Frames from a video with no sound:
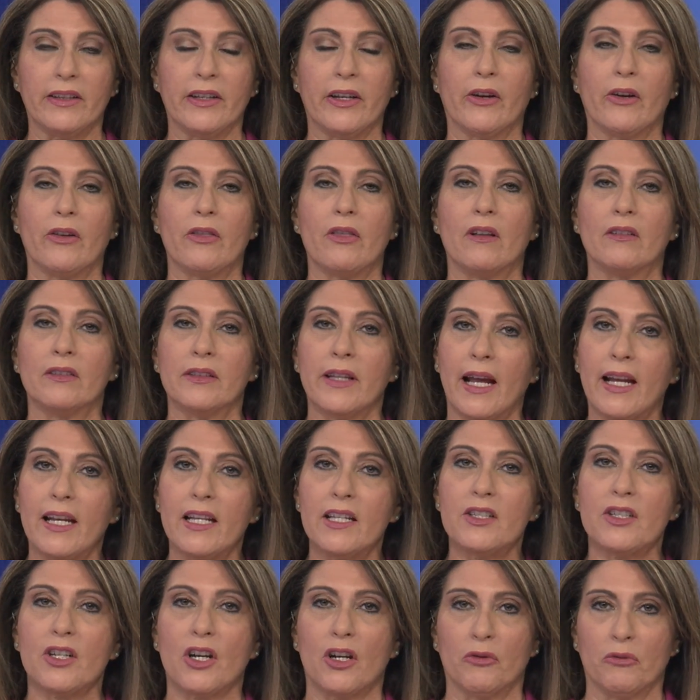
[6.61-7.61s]
clear the
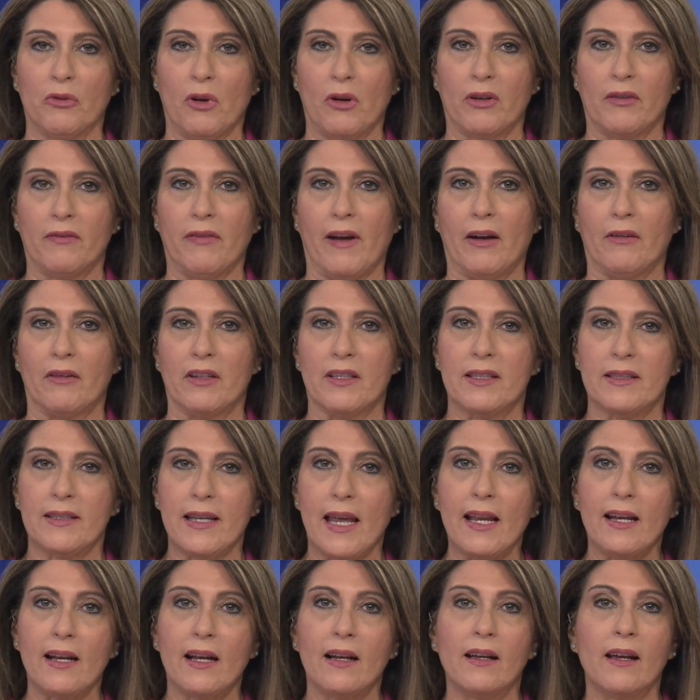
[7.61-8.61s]
latest coronavirus
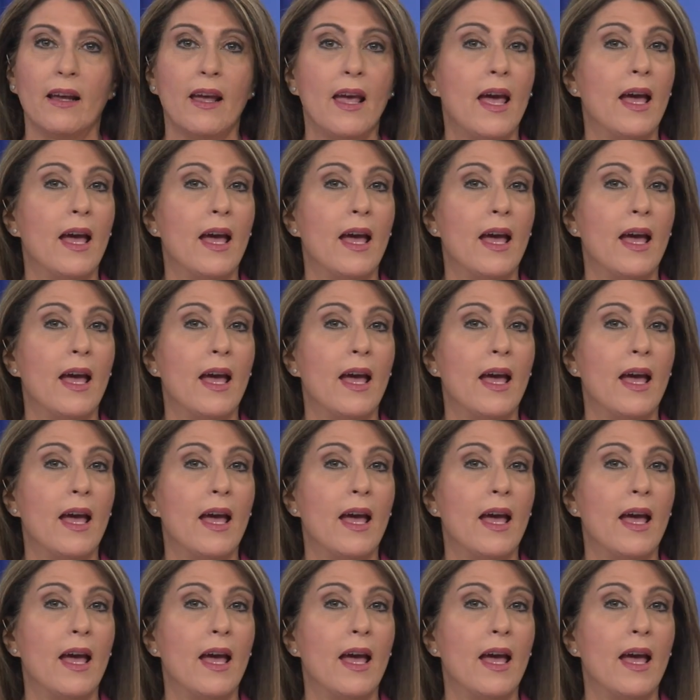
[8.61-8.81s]
data